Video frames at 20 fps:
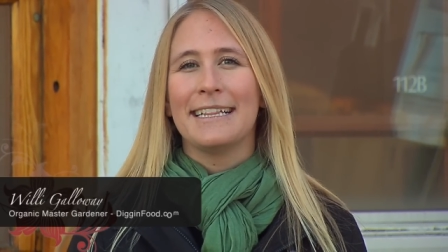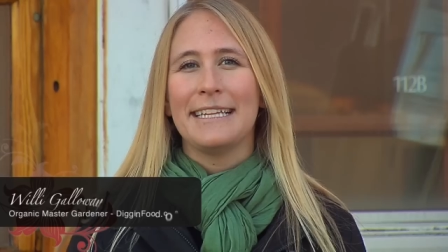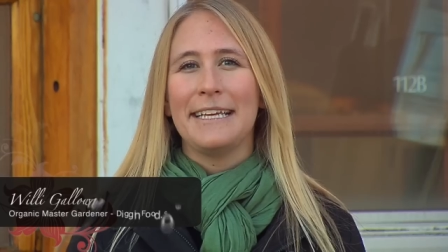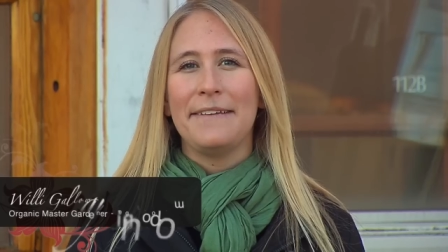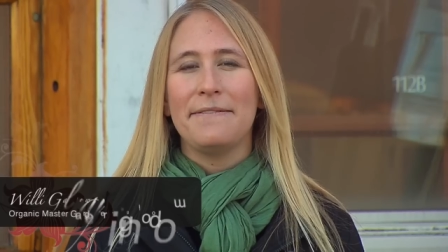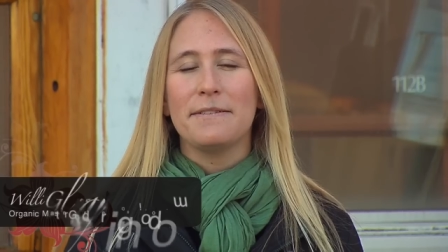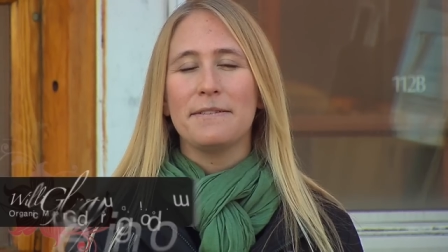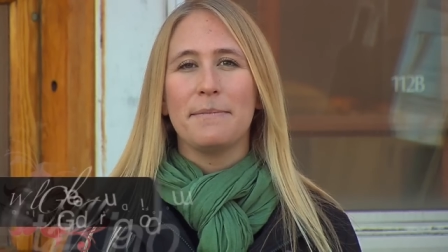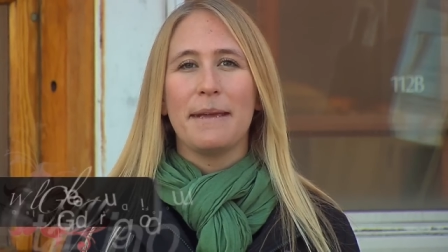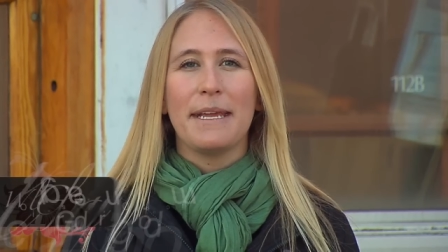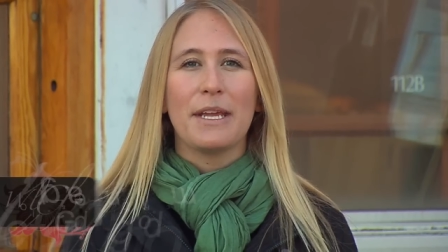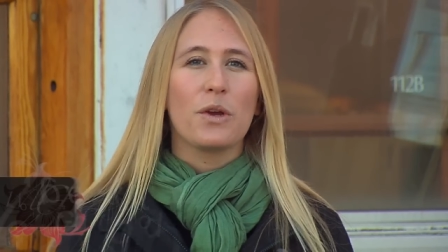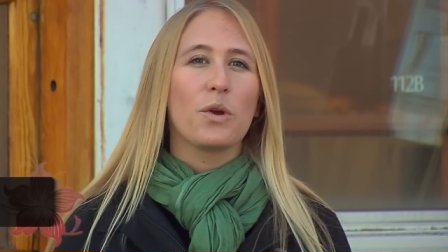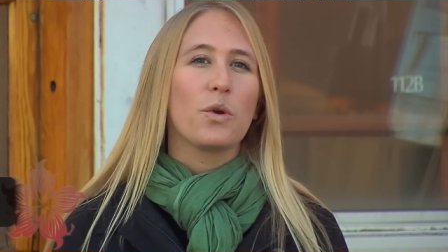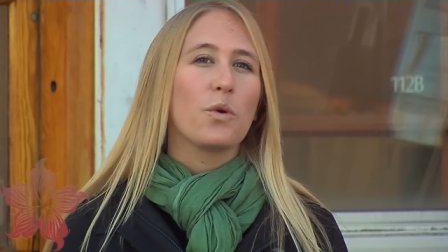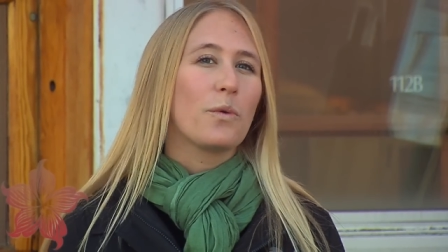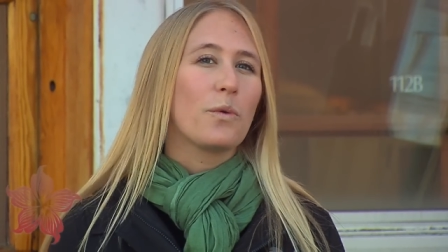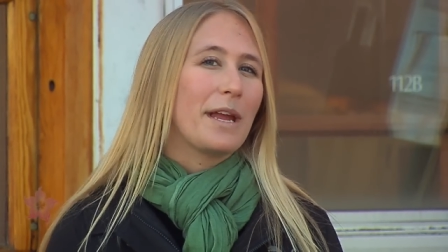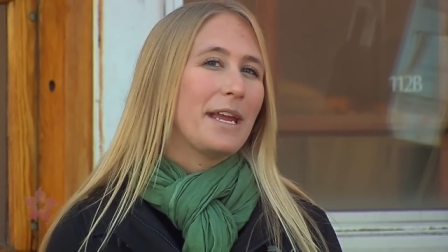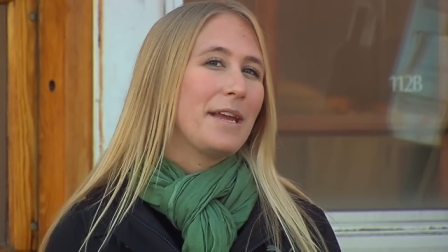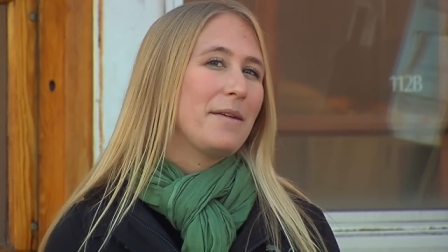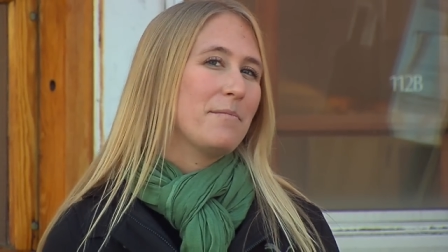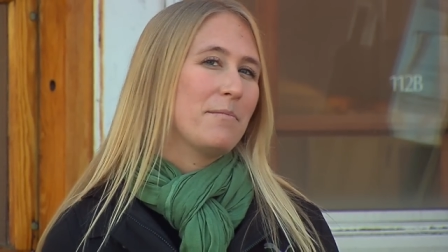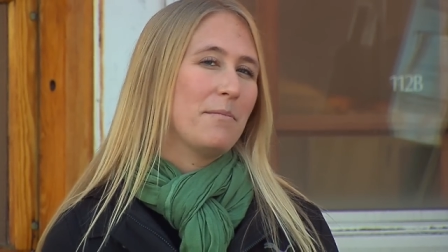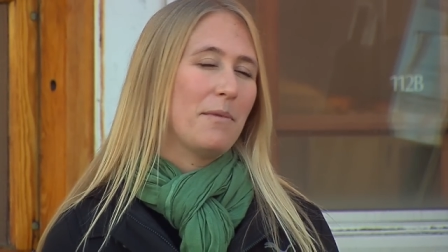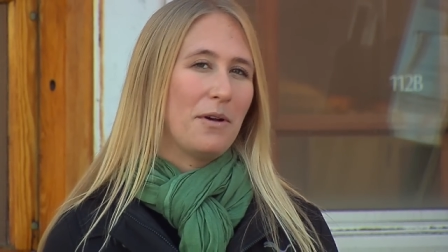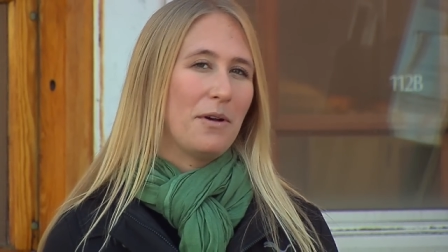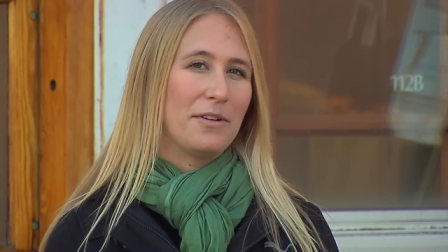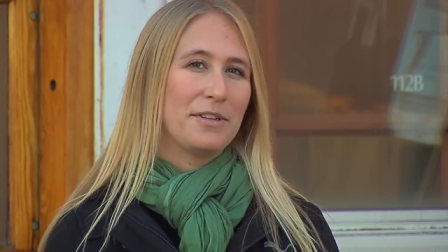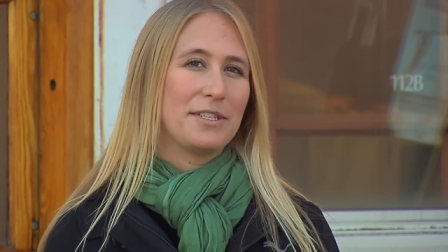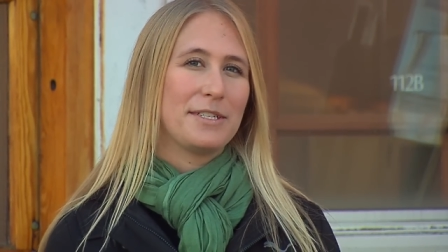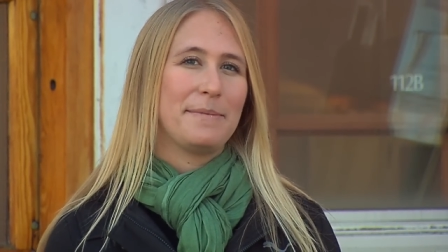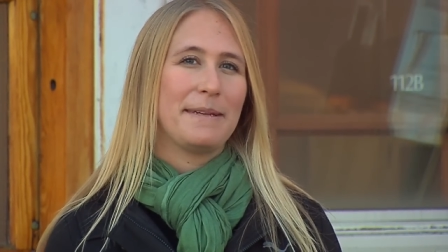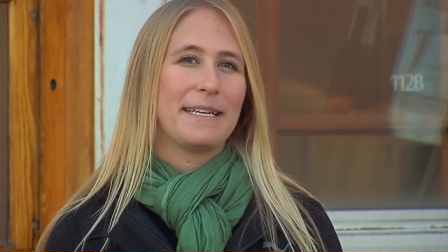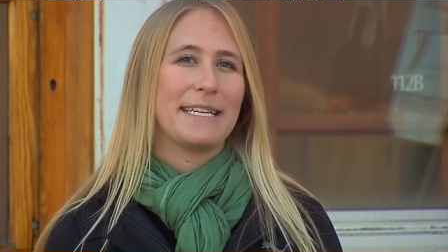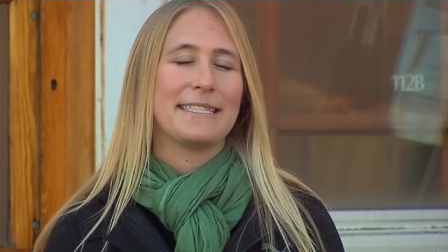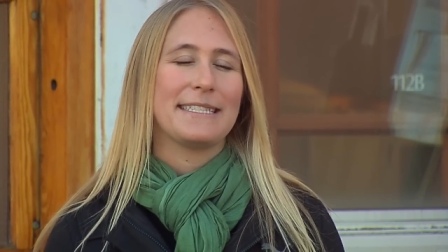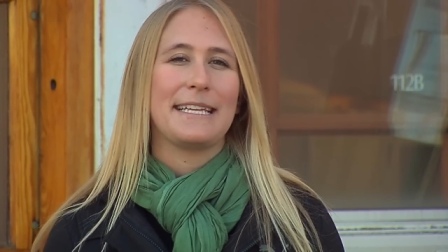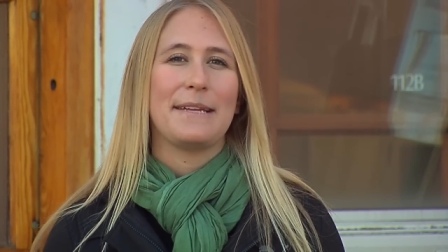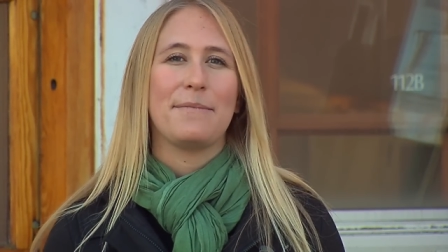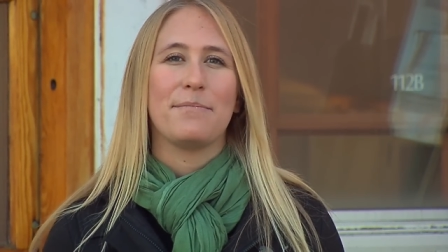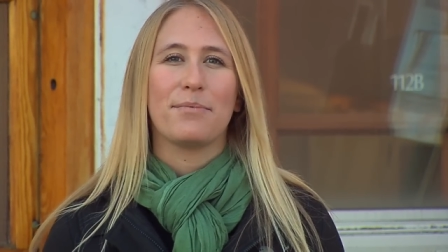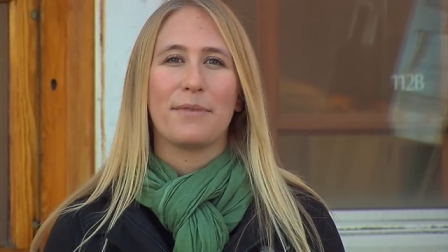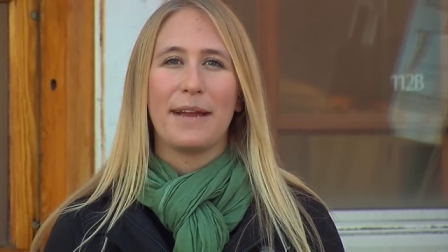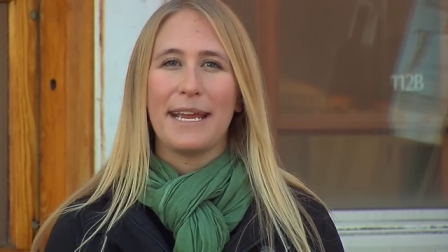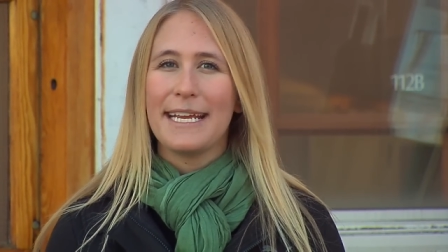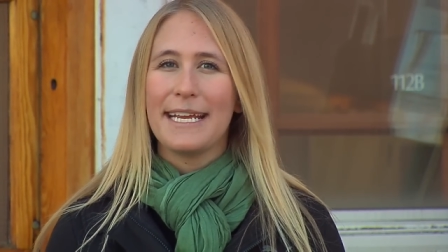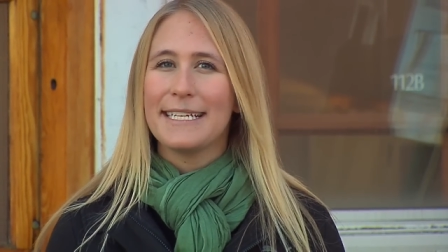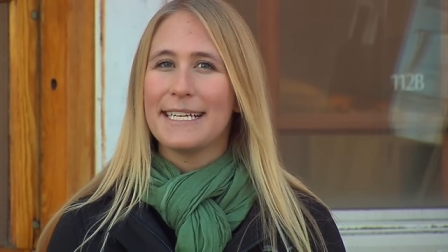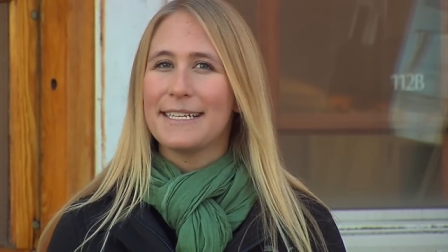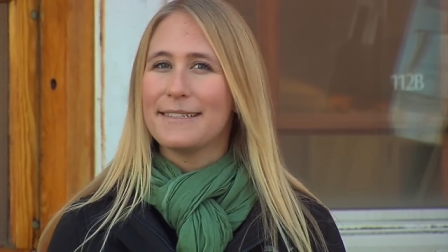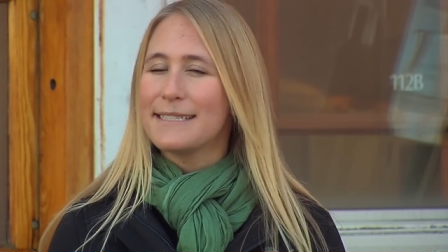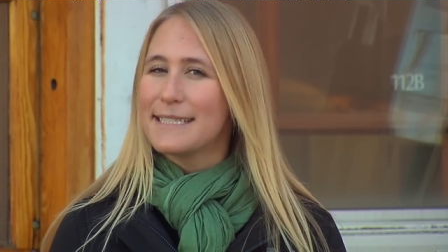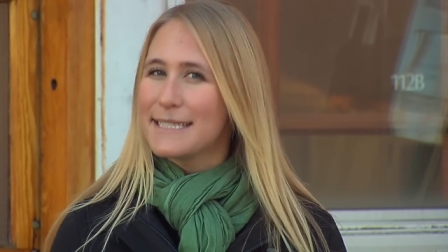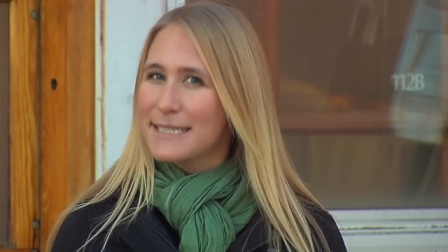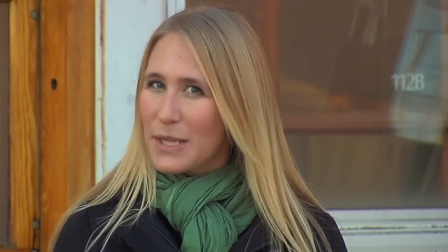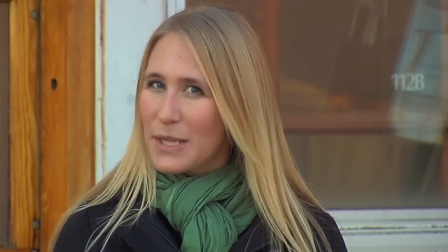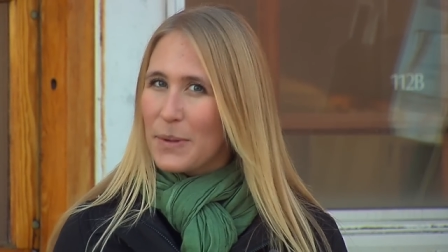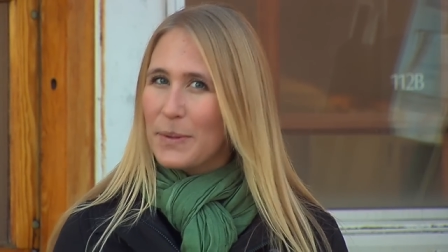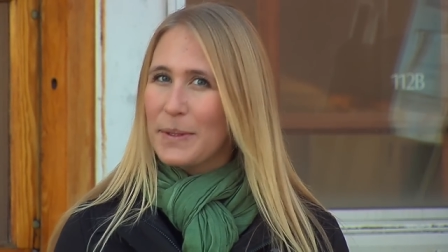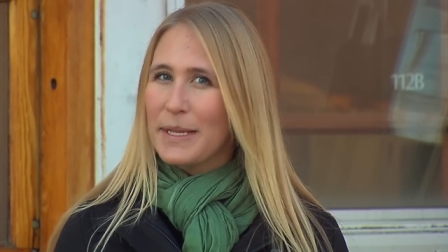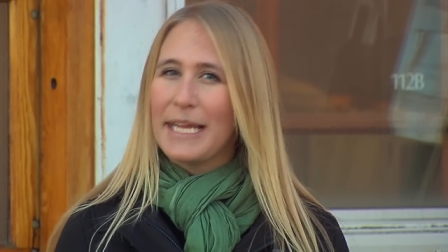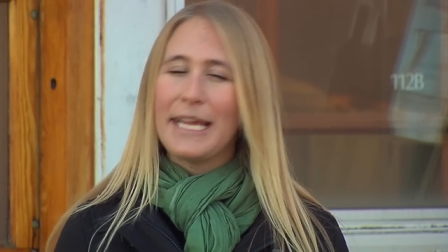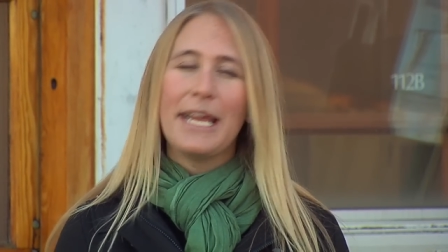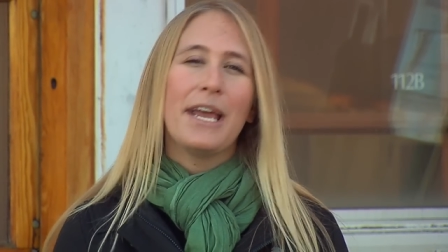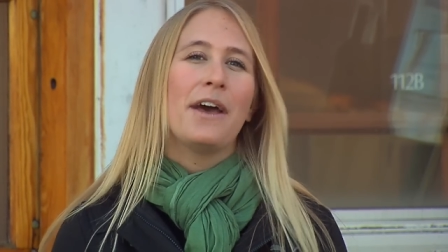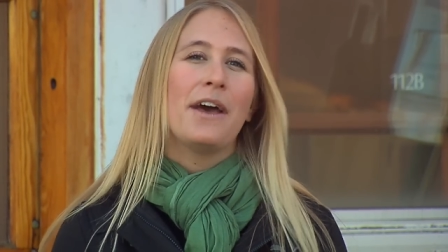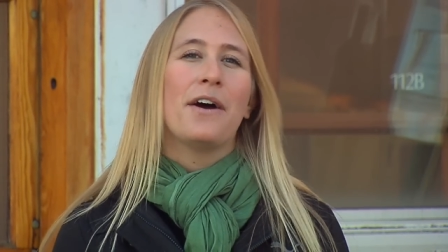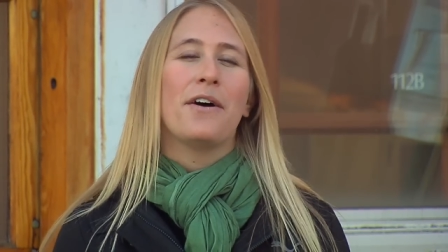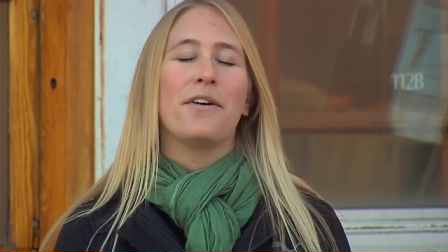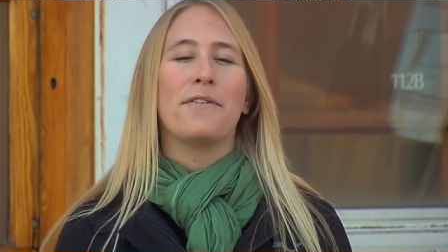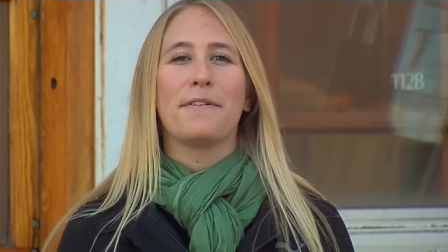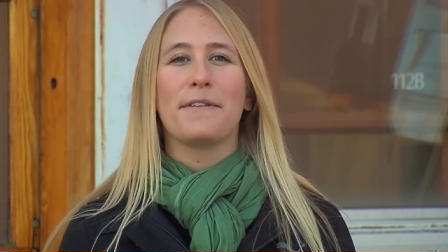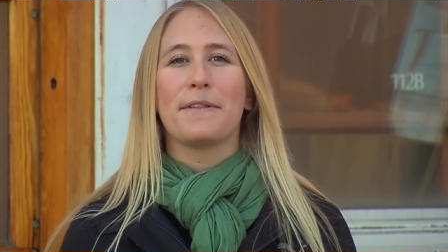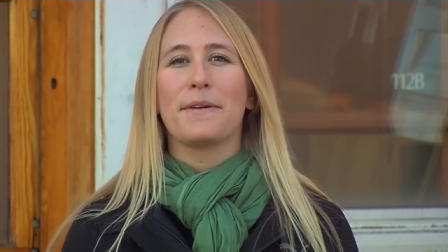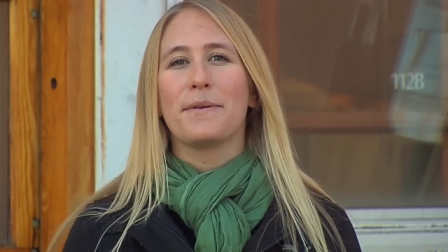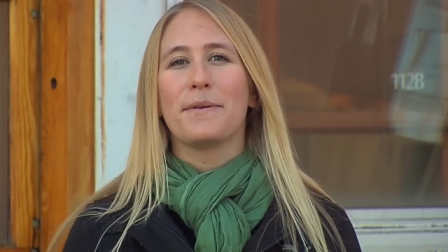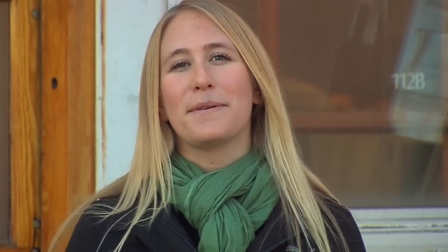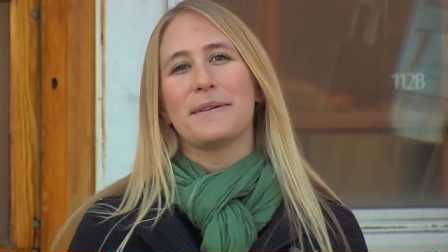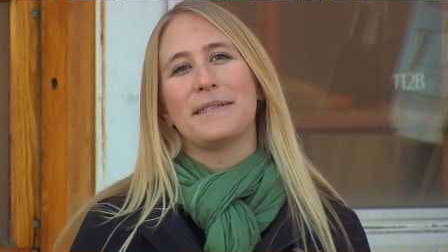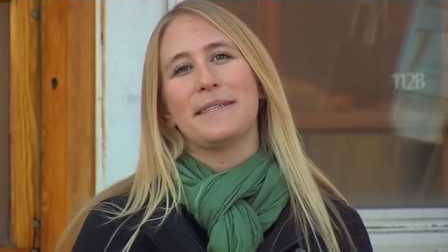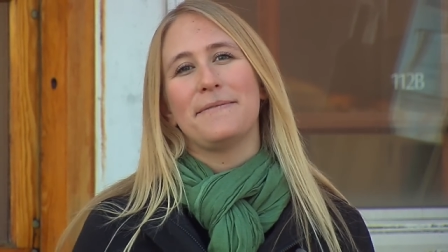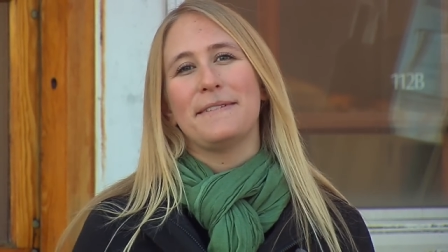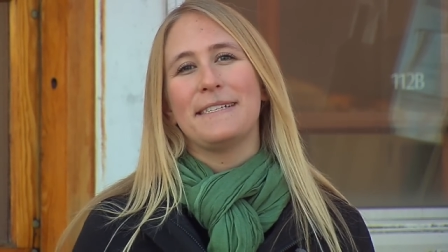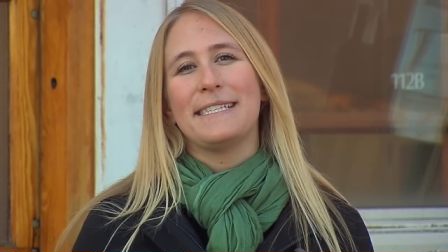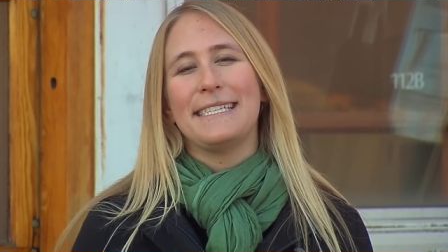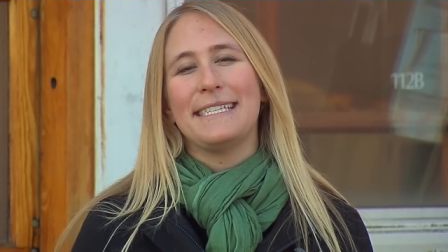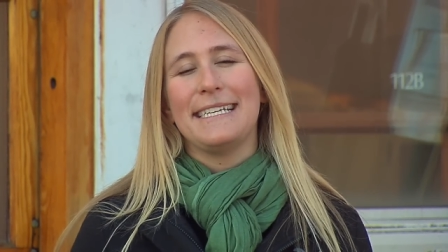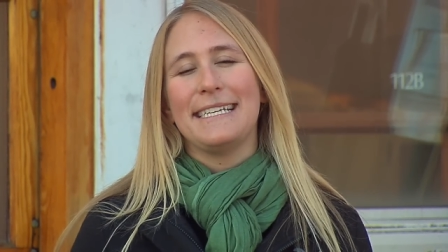Leaves make great mulch because they break down slowly over the course of a